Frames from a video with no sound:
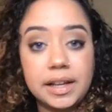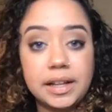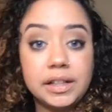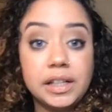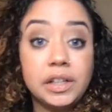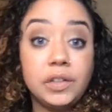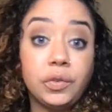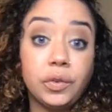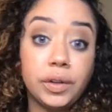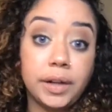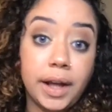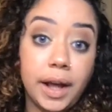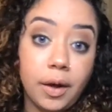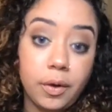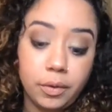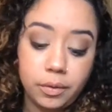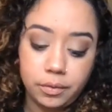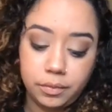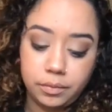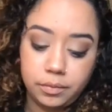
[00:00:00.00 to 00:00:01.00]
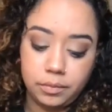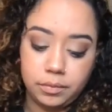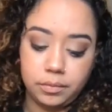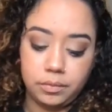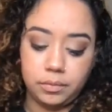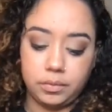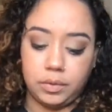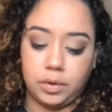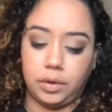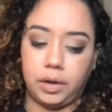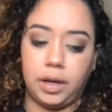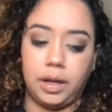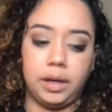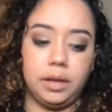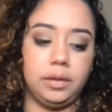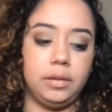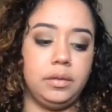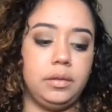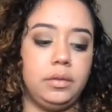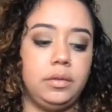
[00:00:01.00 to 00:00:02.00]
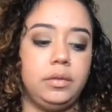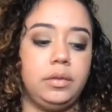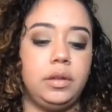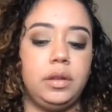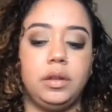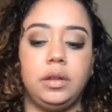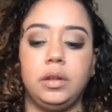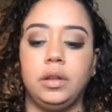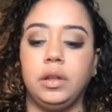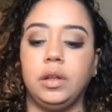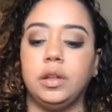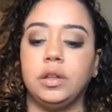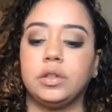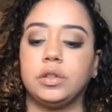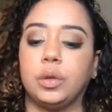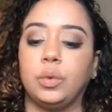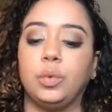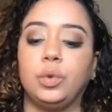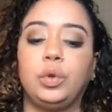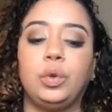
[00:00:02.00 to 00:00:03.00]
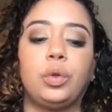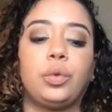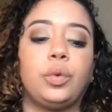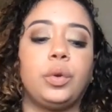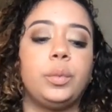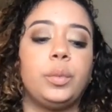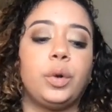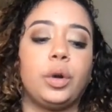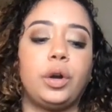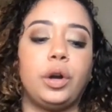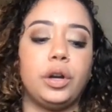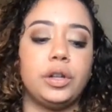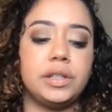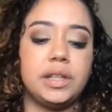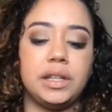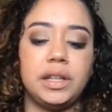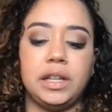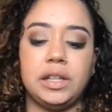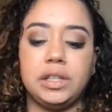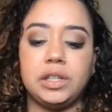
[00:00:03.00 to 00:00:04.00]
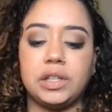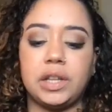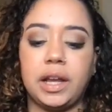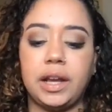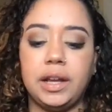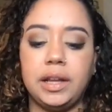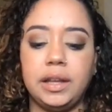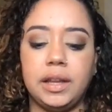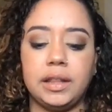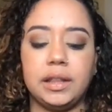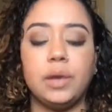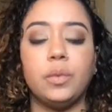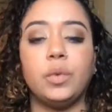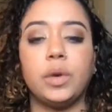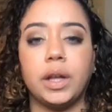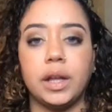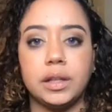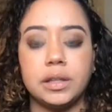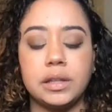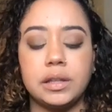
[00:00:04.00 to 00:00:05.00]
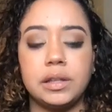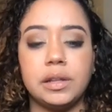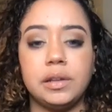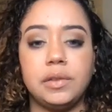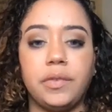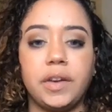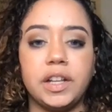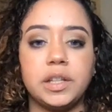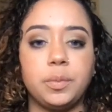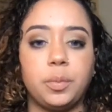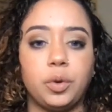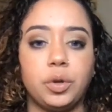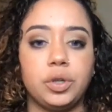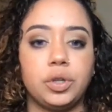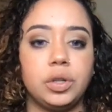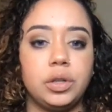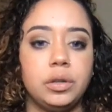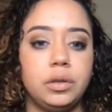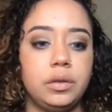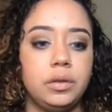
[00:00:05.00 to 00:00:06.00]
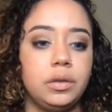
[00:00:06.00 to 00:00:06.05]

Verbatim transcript: at least for now, all right? So we'll do three more cards on each side, and then we'll get into the advice portion.